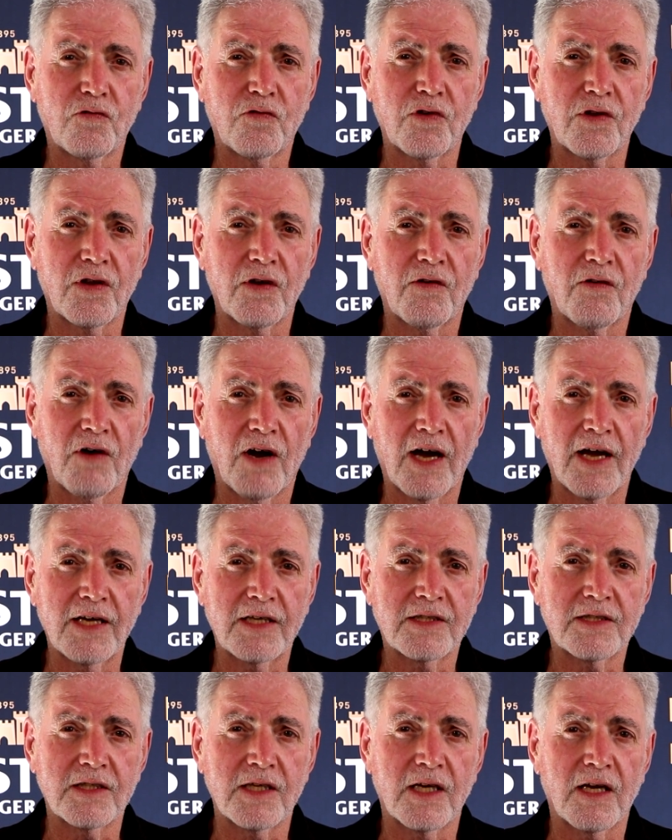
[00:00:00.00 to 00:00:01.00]
for the
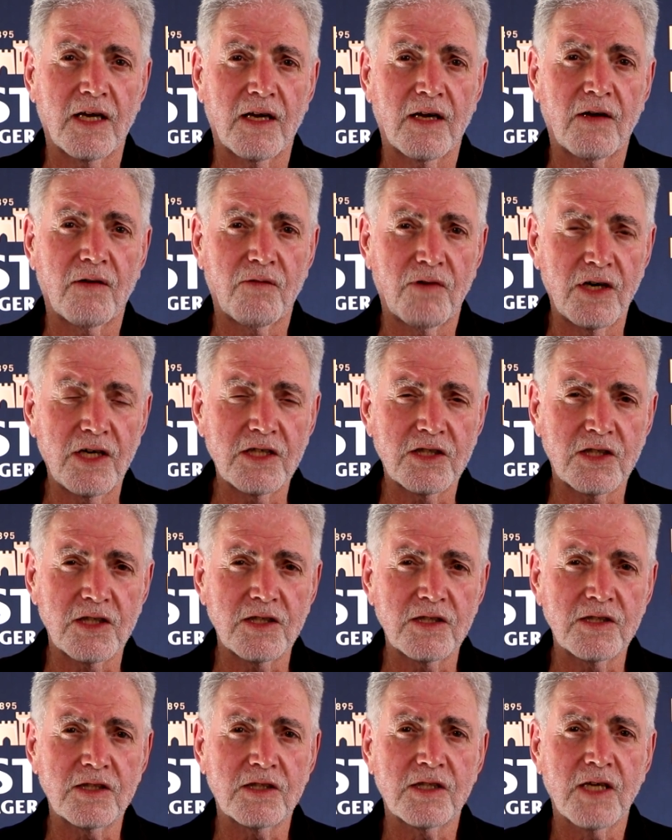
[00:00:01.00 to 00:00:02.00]
right
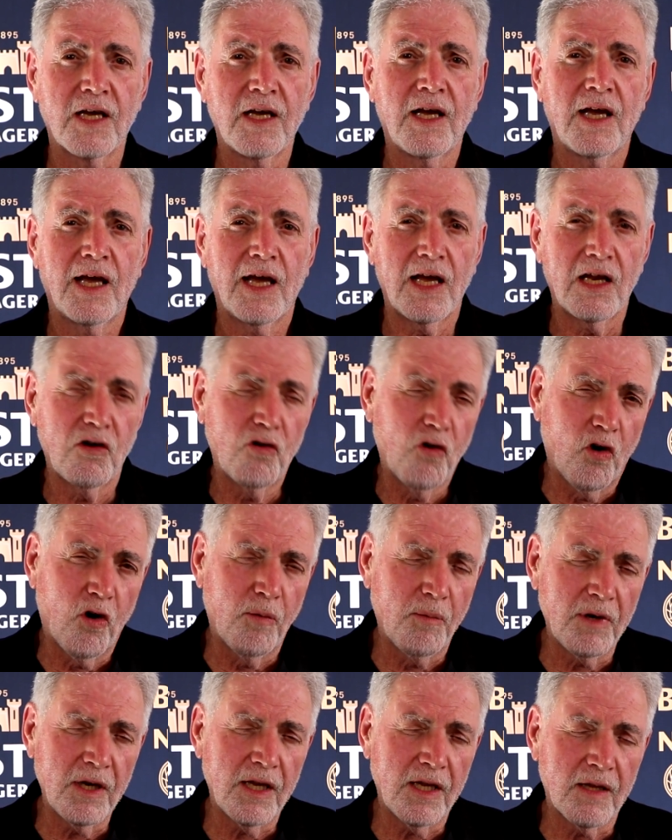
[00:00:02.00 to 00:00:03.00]
reasons. And
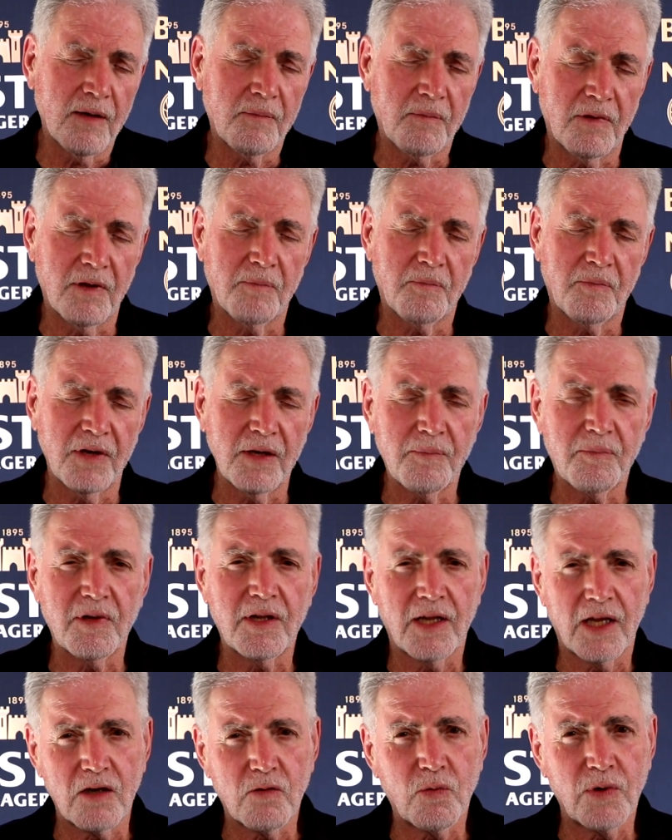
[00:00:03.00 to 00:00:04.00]
normally the people
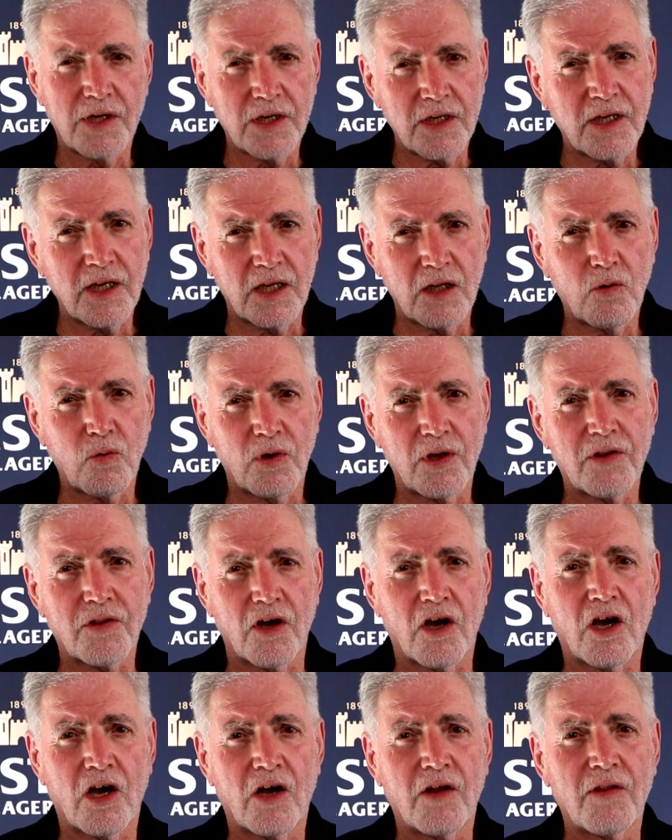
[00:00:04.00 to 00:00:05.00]
that we deal with
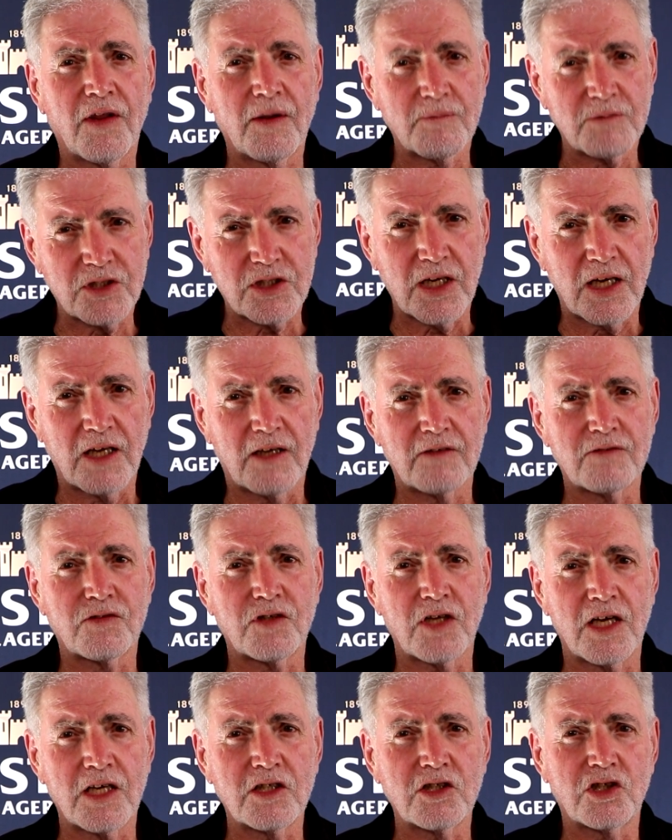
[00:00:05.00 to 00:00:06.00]
are themselves
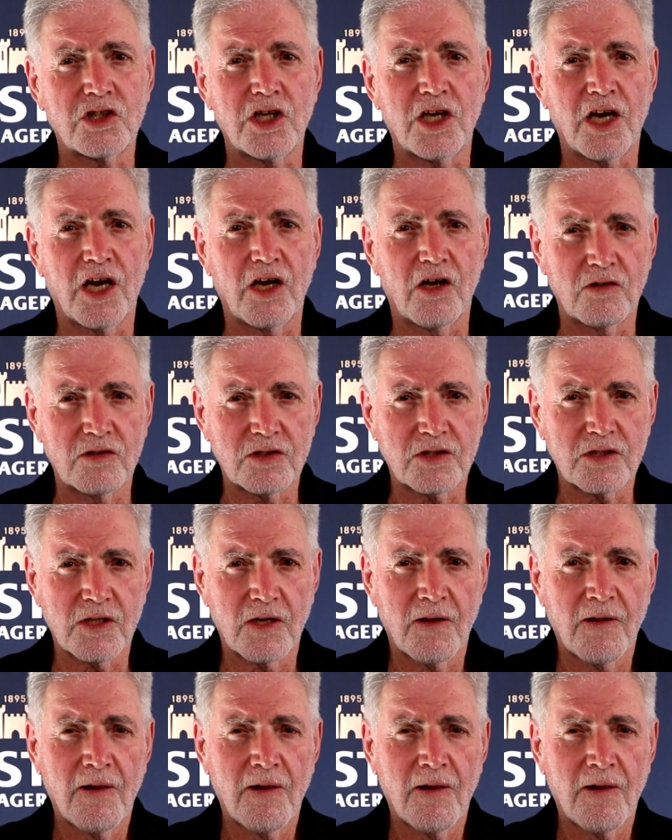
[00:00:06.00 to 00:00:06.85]
NGOs.